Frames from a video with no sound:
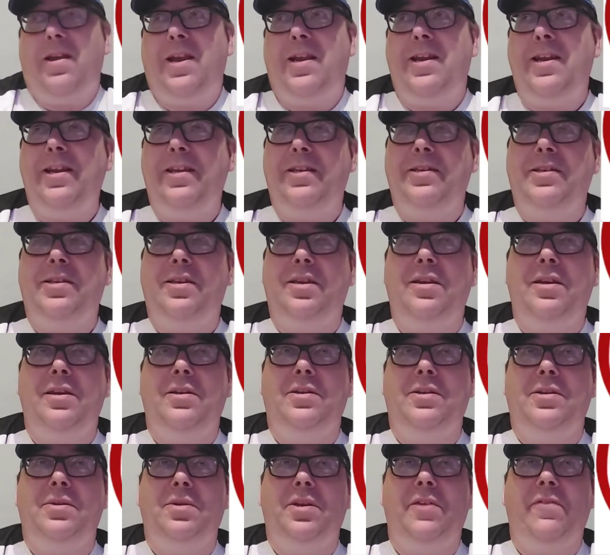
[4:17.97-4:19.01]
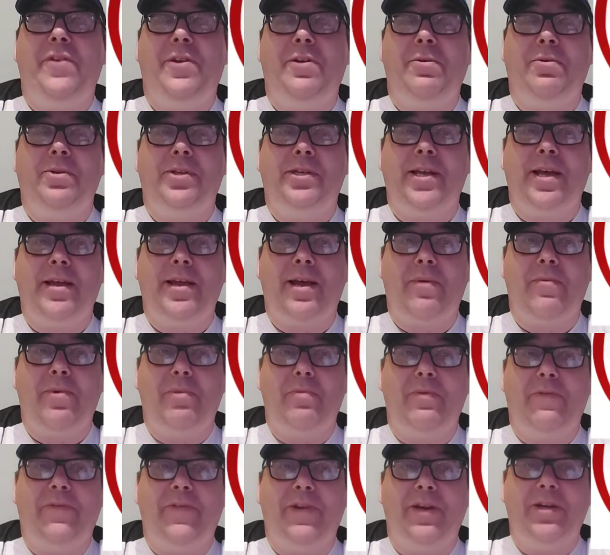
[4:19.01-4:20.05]
it's difficult to say that when
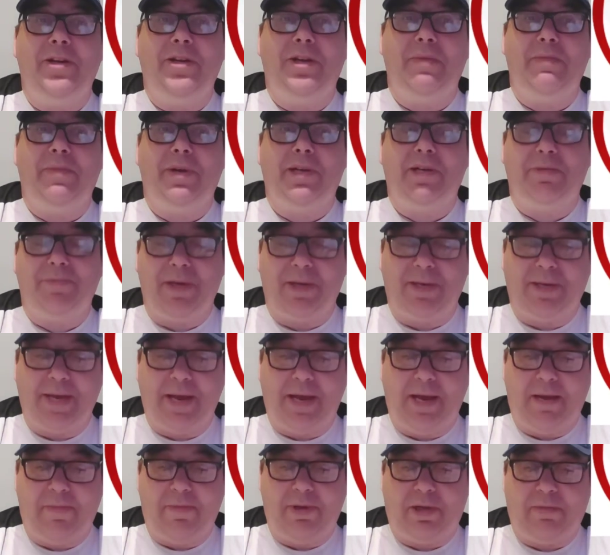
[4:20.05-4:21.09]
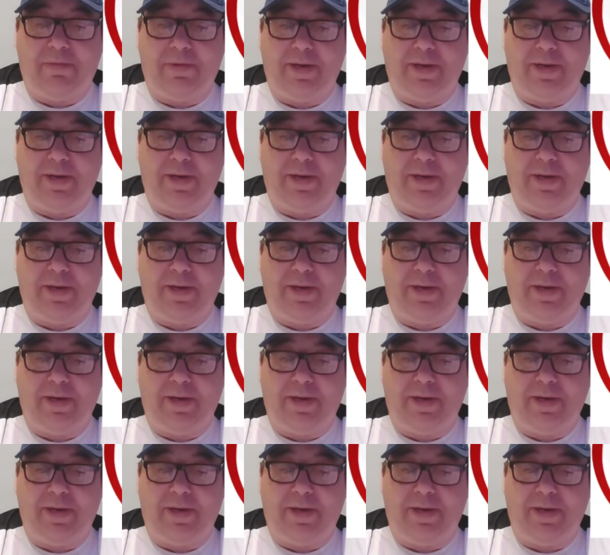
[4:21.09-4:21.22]
we finished at bottom of the table,